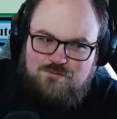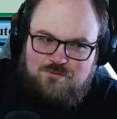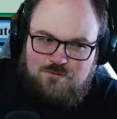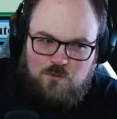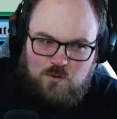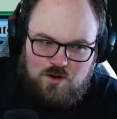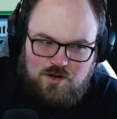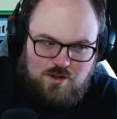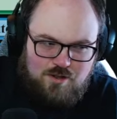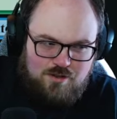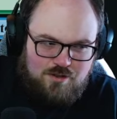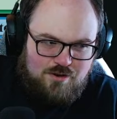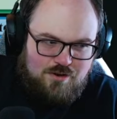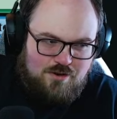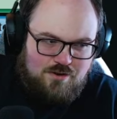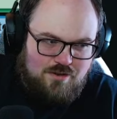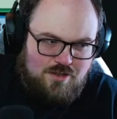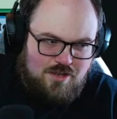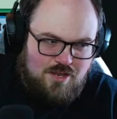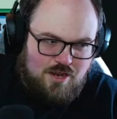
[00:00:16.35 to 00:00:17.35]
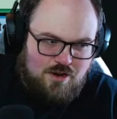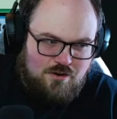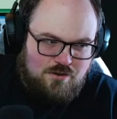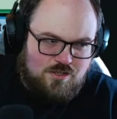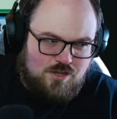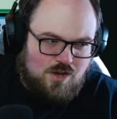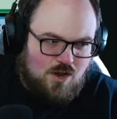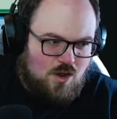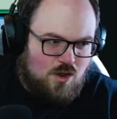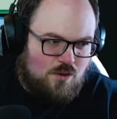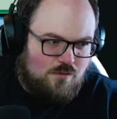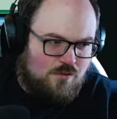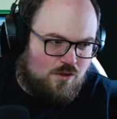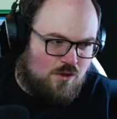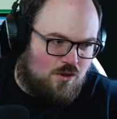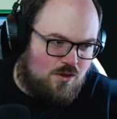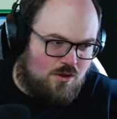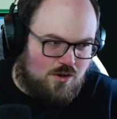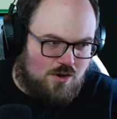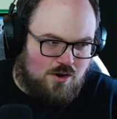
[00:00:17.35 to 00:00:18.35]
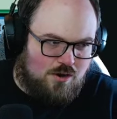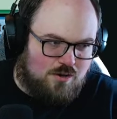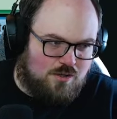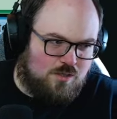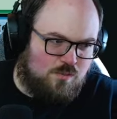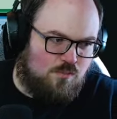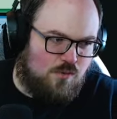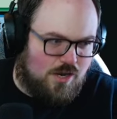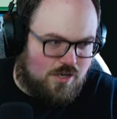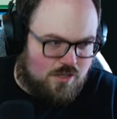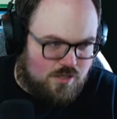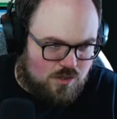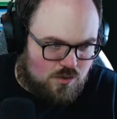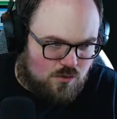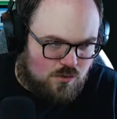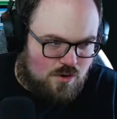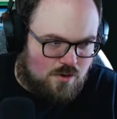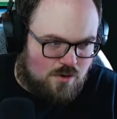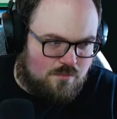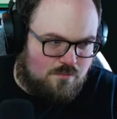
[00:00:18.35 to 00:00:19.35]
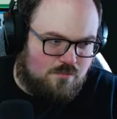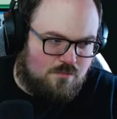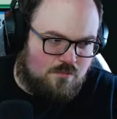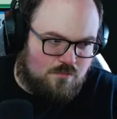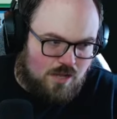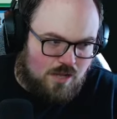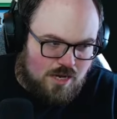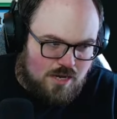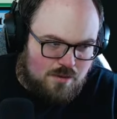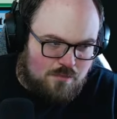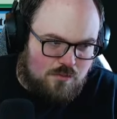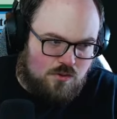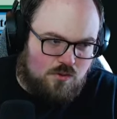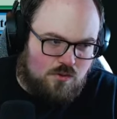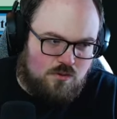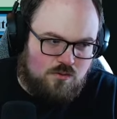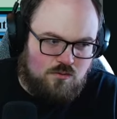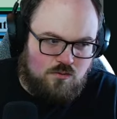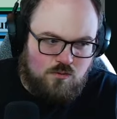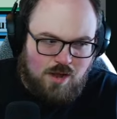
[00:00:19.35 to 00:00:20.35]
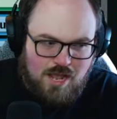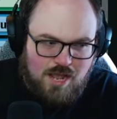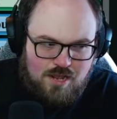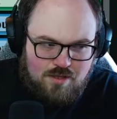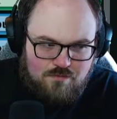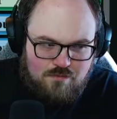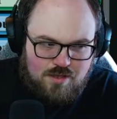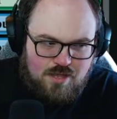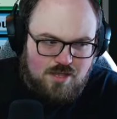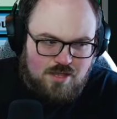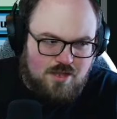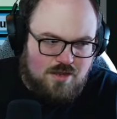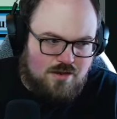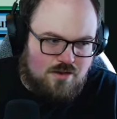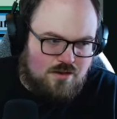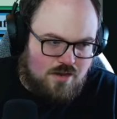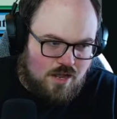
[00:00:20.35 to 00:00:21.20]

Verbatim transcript: four color. Here's all of the good cards: Brainstorm, Lightning Bolt, Ragavan,